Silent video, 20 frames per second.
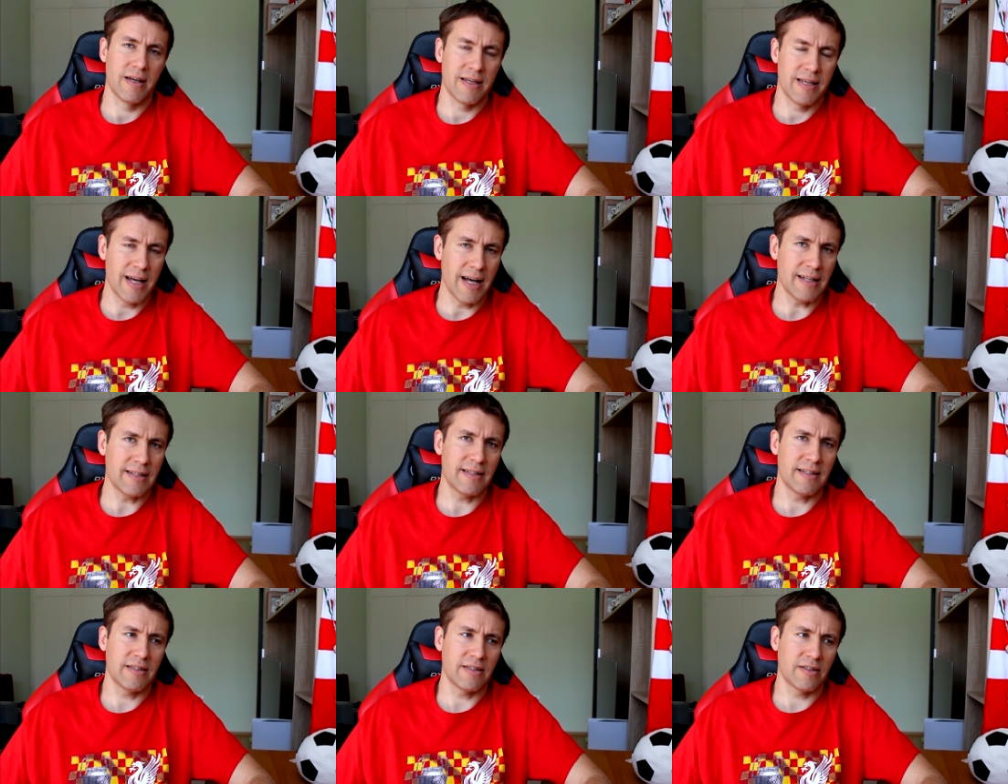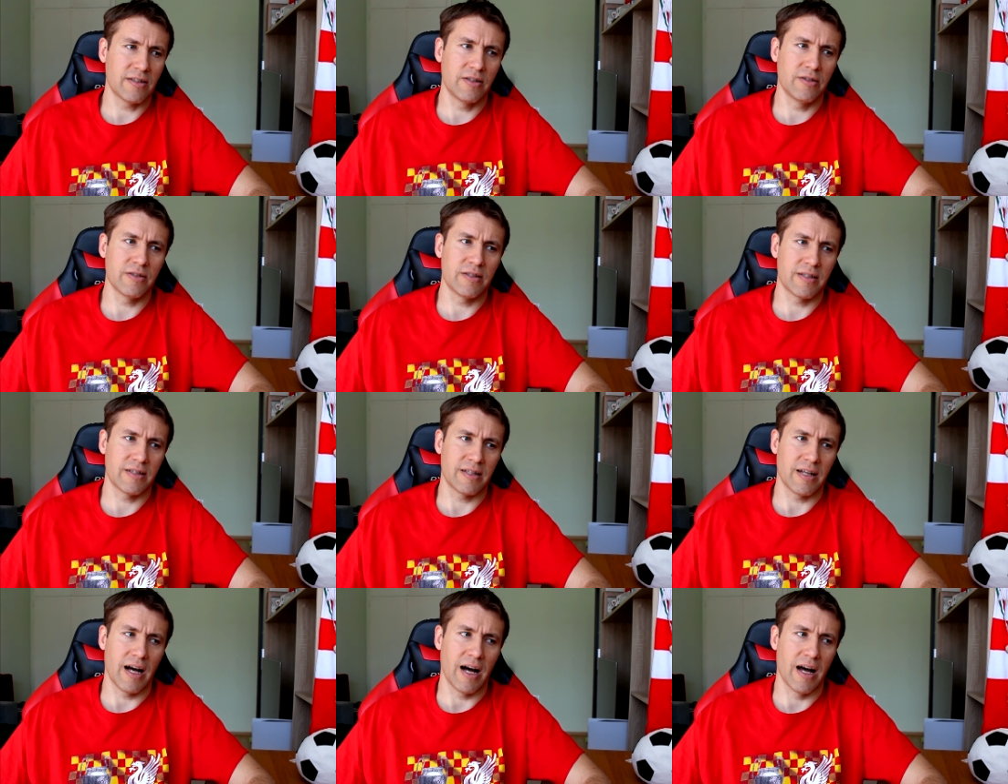Yes, it's a good
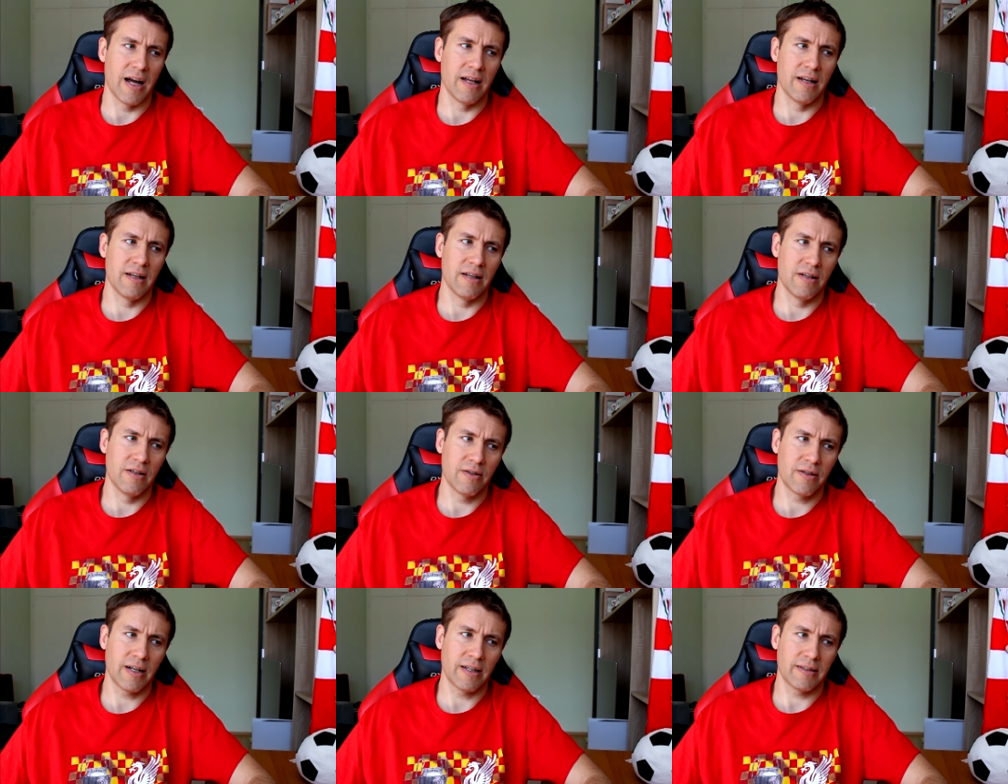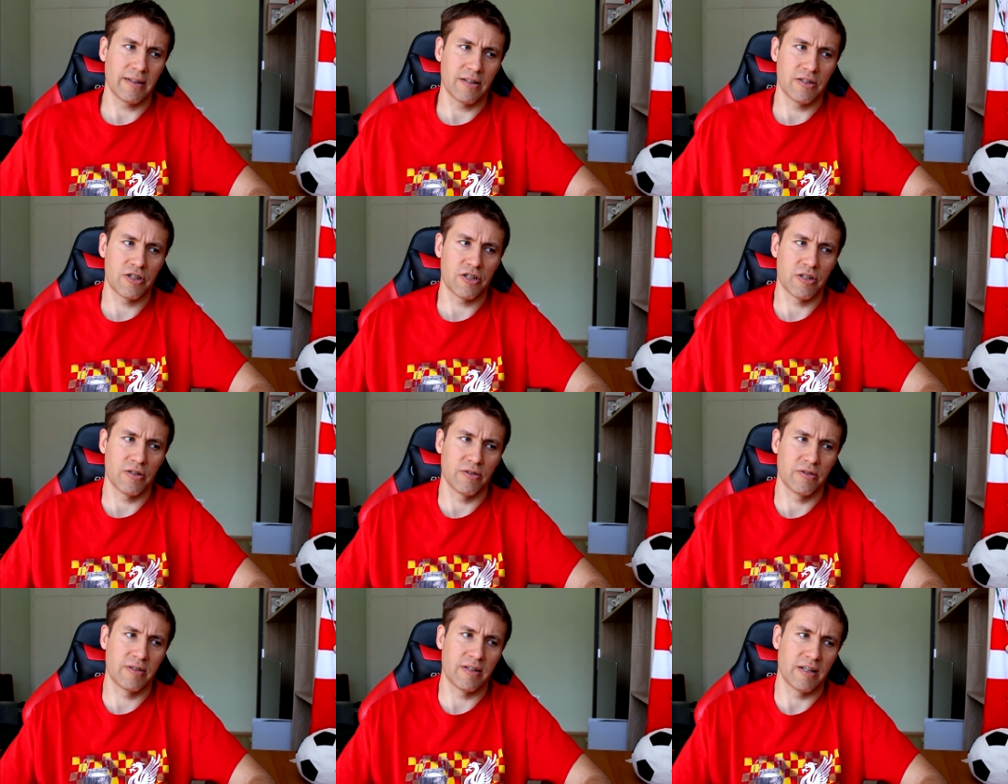style. Look at
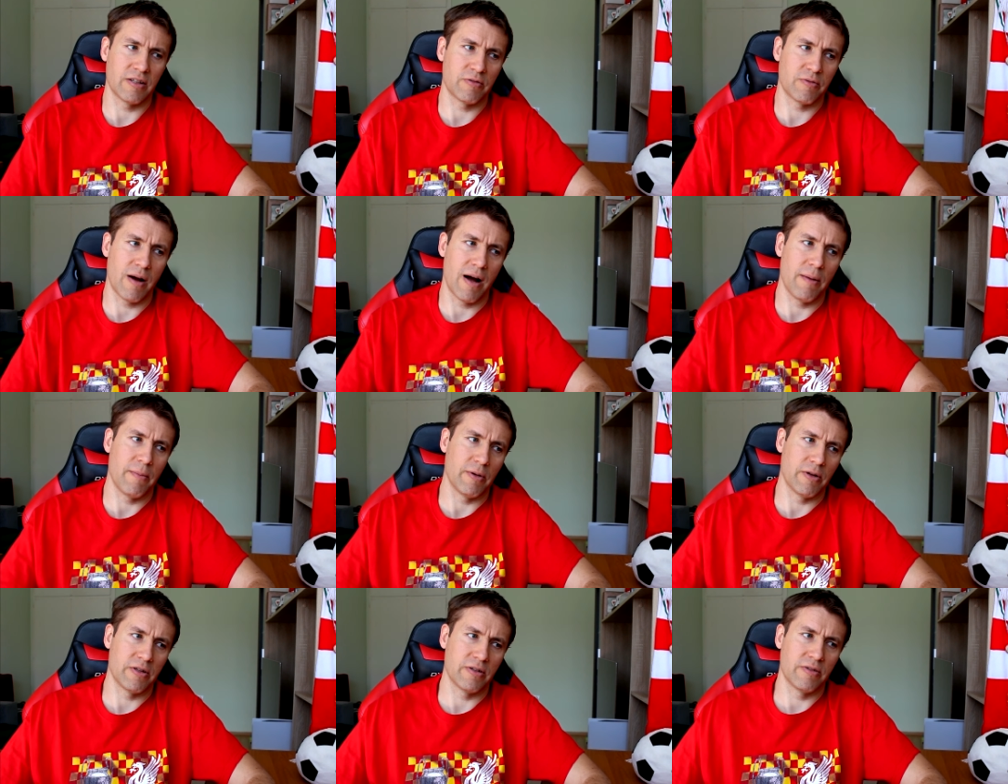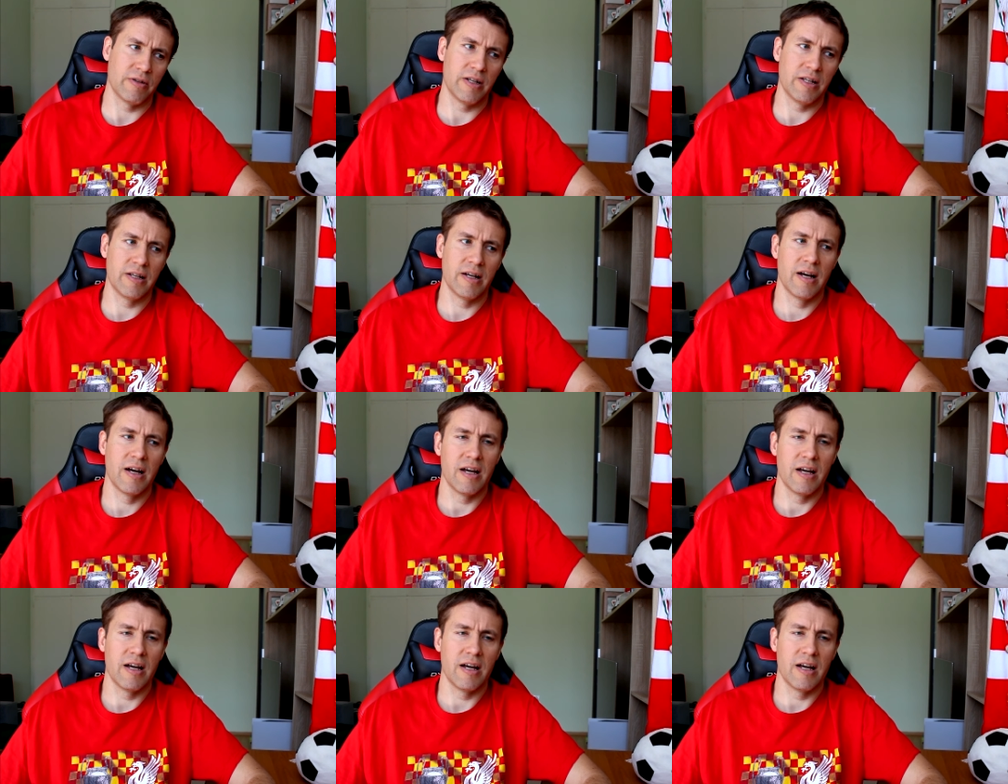Ancelotti at Real Madrid.